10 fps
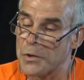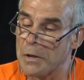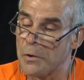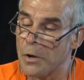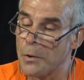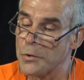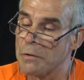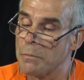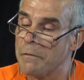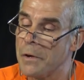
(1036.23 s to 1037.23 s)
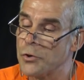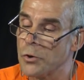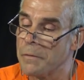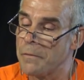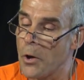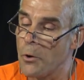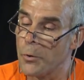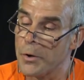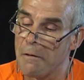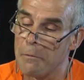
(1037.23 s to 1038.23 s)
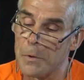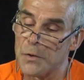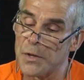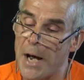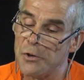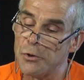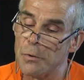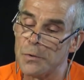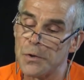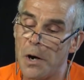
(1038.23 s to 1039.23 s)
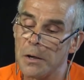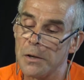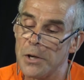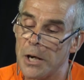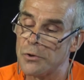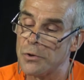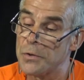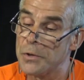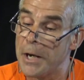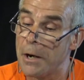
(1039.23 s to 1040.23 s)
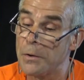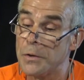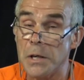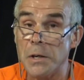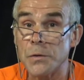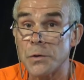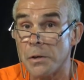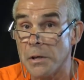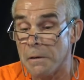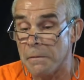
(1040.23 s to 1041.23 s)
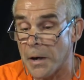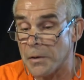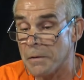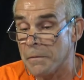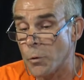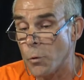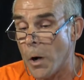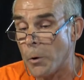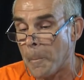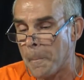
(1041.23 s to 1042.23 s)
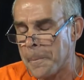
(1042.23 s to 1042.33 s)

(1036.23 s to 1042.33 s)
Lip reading: given a host of provincial and federal government statutes, architectures, and guarantees to the effect of, quote,